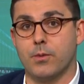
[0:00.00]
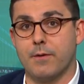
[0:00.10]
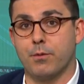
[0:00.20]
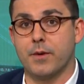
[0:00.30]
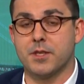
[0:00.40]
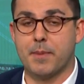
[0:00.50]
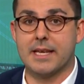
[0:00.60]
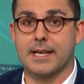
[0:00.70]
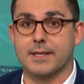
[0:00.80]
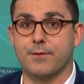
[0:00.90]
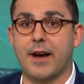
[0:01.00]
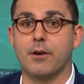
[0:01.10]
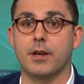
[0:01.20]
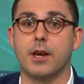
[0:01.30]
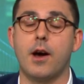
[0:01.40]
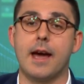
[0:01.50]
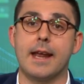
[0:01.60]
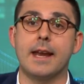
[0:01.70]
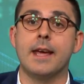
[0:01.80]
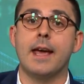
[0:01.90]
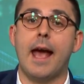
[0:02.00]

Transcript: with SpaceX and Falcon 9